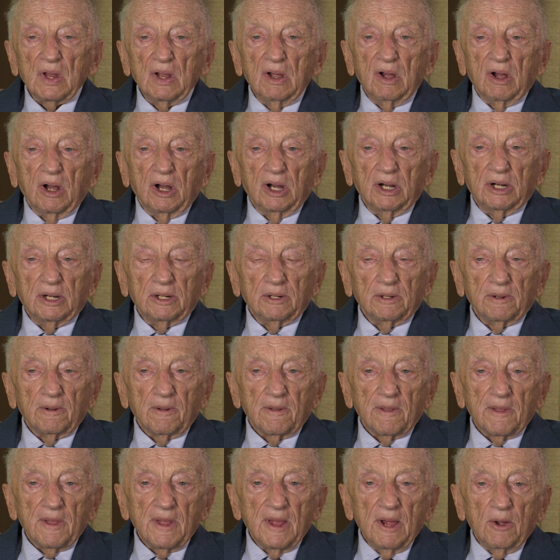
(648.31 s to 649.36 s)

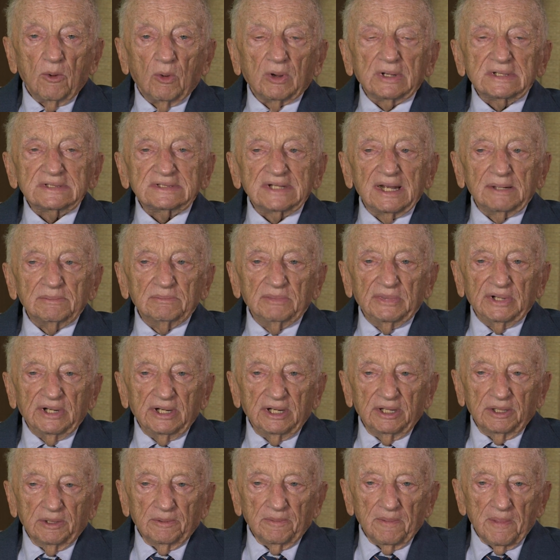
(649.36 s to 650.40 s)
What does that
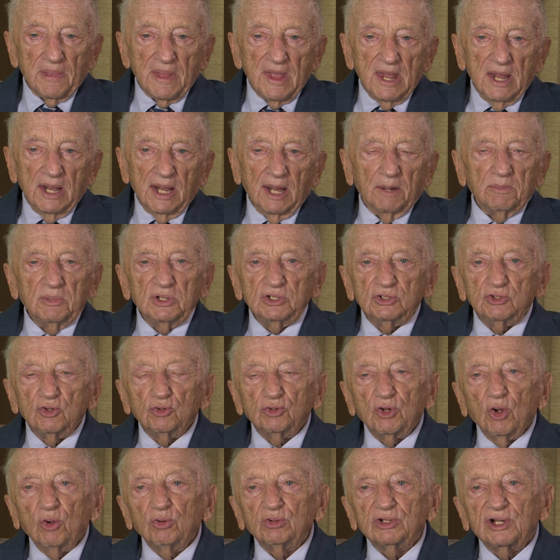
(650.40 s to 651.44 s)
mean? That means you
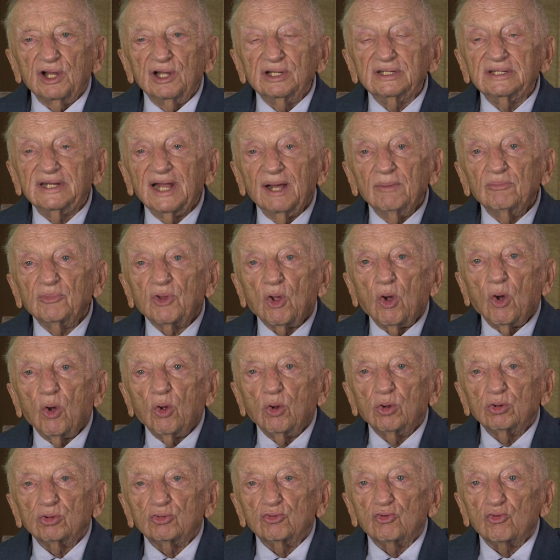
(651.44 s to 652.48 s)
don't condemn the
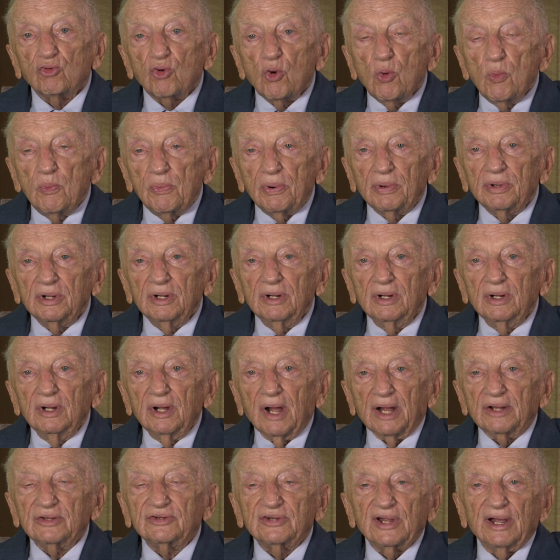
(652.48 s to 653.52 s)
whole group
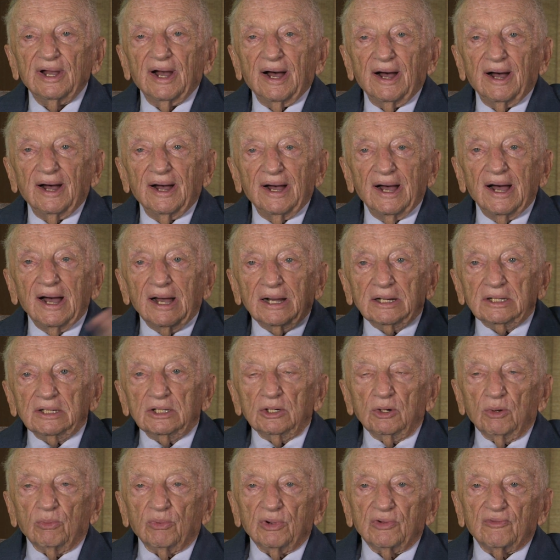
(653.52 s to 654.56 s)
and say, aha,
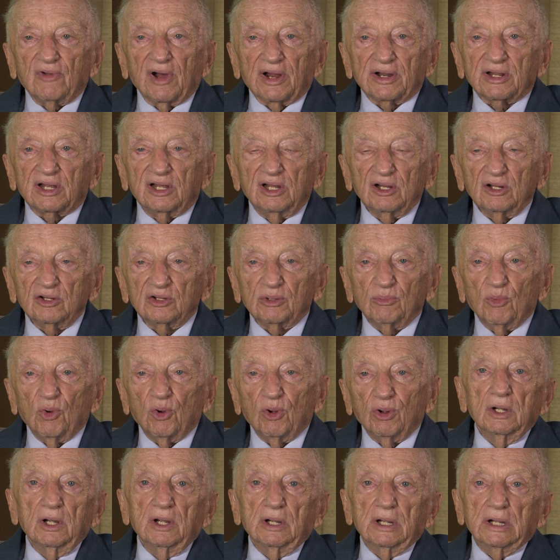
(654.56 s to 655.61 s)
we've got to kill them
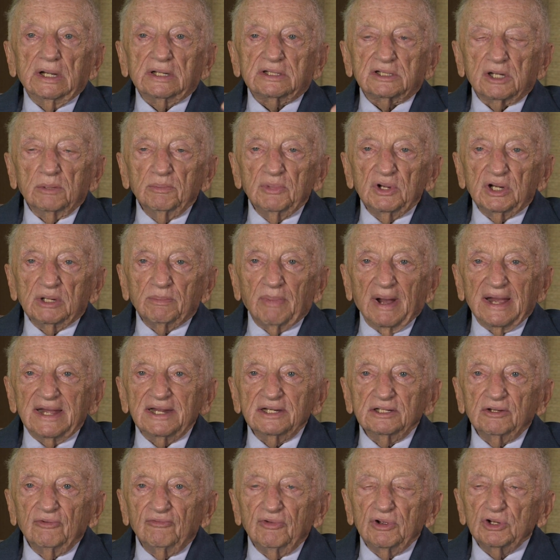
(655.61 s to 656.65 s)
all. It's committed by
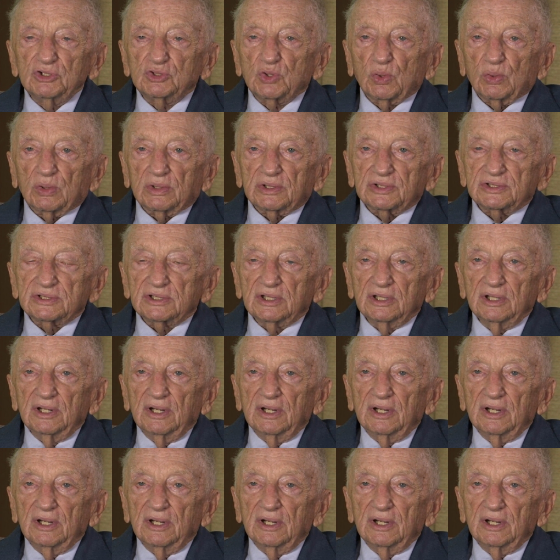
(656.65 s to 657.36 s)
individuals.